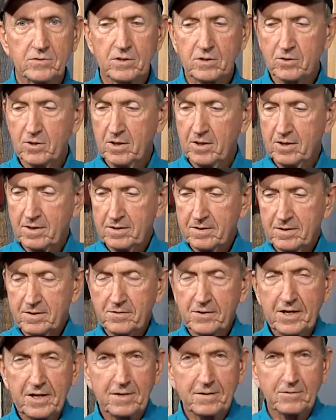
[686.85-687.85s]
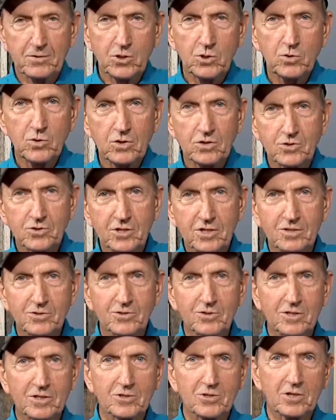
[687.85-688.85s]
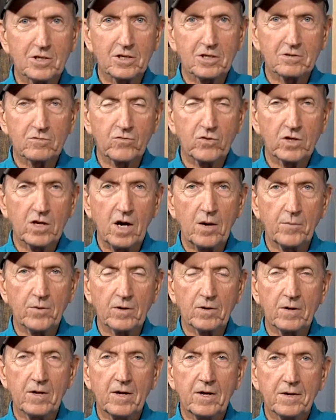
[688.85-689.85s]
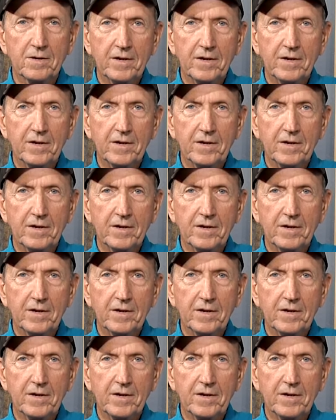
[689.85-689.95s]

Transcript: So that 266 kids, phenomenal.